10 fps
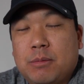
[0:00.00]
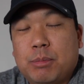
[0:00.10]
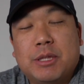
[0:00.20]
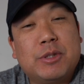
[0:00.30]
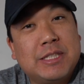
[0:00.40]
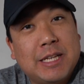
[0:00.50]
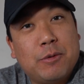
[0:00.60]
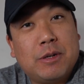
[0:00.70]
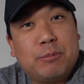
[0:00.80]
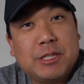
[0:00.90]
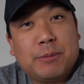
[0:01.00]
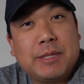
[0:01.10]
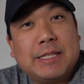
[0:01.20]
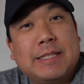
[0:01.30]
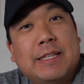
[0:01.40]
But the reason I want to bring up
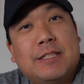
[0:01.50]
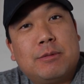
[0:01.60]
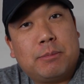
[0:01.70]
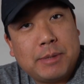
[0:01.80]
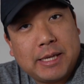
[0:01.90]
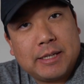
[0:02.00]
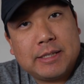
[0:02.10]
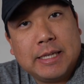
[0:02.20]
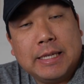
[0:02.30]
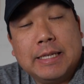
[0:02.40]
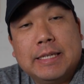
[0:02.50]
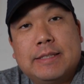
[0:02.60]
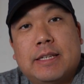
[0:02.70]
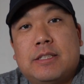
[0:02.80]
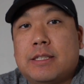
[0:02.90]
that it's asymptomatic is
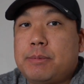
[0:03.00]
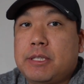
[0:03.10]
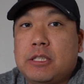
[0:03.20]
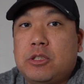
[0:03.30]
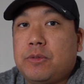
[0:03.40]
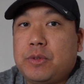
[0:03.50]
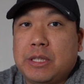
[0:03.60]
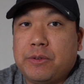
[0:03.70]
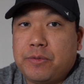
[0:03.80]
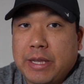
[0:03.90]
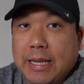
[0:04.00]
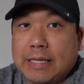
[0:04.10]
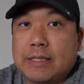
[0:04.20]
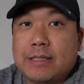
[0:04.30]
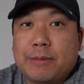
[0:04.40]
that just because you're feeling
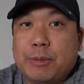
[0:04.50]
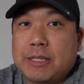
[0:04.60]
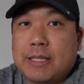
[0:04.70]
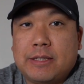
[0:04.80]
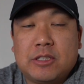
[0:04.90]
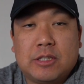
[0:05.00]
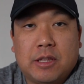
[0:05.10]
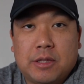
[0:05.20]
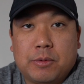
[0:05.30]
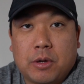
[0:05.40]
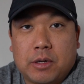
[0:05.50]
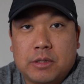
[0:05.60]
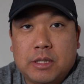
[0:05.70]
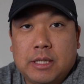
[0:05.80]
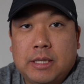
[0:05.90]
fine doesn't mean that there's nothing wrong.
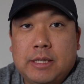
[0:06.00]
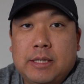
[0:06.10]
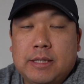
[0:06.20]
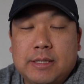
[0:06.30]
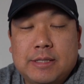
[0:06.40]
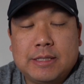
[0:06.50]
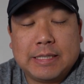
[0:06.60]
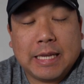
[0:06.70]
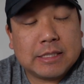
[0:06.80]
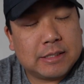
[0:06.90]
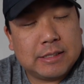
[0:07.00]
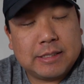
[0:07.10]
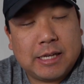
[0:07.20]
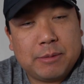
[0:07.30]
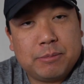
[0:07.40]
This is an excellent
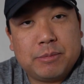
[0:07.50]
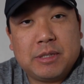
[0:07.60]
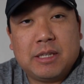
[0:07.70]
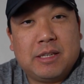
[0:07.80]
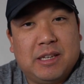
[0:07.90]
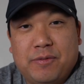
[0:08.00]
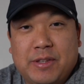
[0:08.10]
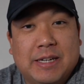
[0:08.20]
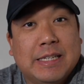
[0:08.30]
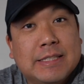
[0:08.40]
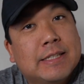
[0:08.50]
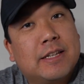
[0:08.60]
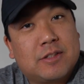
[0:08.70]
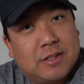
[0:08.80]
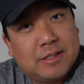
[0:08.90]
time, if there is an
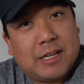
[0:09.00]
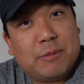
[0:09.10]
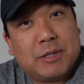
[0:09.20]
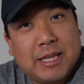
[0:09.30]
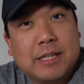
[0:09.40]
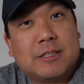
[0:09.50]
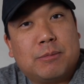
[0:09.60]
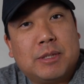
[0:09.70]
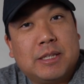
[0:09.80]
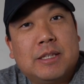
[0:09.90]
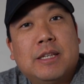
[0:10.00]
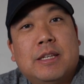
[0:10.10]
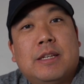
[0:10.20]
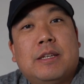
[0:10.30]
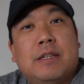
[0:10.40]
excellent time, to catch something
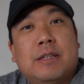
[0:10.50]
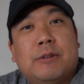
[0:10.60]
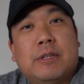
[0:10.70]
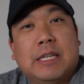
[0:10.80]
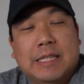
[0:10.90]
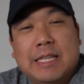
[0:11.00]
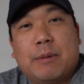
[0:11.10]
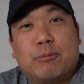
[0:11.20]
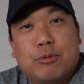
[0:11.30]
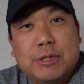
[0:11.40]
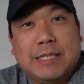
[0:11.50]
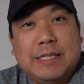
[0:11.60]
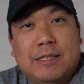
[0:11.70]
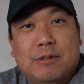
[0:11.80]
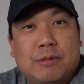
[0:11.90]
in that
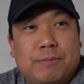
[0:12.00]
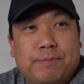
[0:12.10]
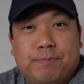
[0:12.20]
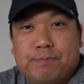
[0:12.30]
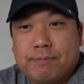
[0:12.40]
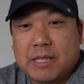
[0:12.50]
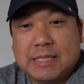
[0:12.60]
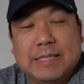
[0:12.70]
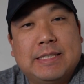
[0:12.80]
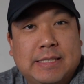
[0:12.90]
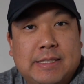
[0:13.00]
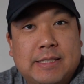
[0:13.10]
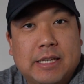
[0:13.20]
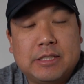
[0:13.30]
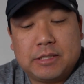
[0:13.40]
pre-disease
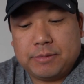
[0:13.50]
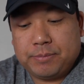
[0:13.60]
stage.